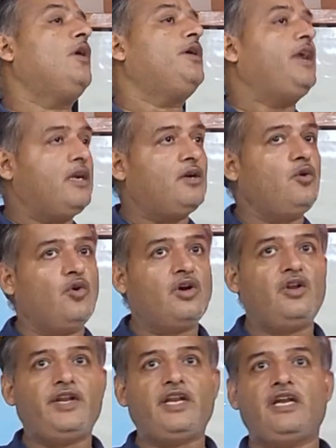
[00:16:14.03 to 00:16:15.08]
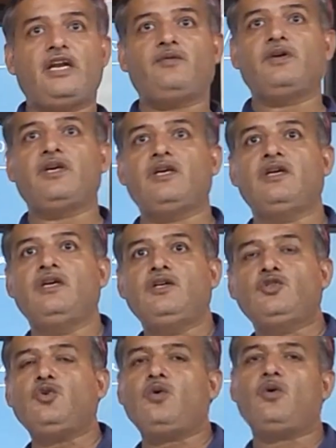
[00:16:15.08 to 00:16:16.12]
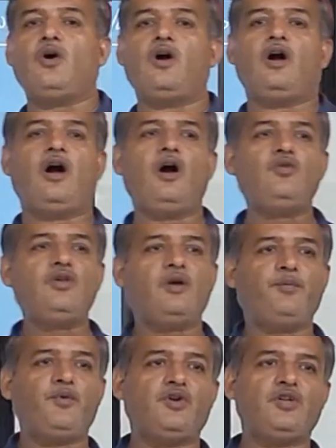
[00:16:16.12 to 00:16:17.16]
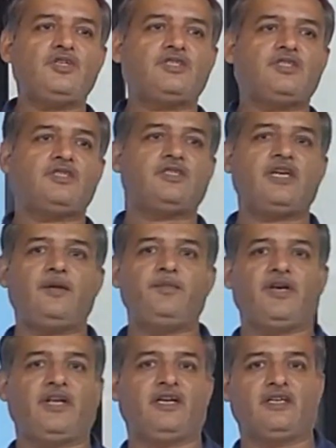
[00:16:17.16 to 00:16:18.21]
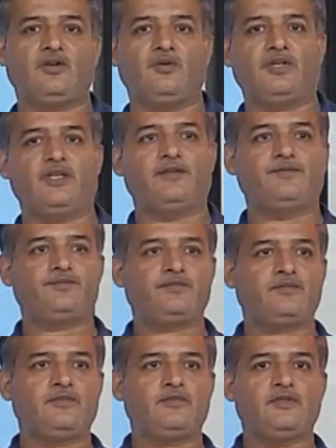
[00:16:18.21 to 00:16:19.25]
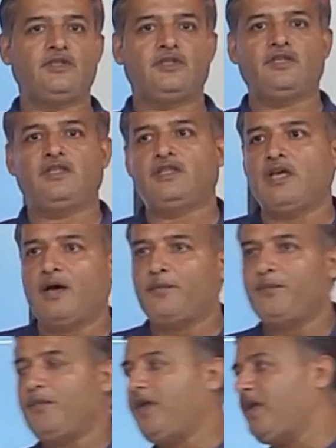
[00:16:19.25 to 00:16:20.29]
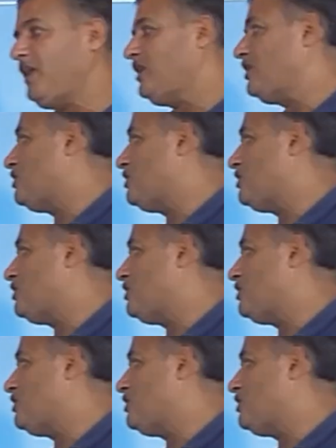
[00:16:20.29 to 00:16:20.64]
net local area networking. So how the computers can be connected over there? The main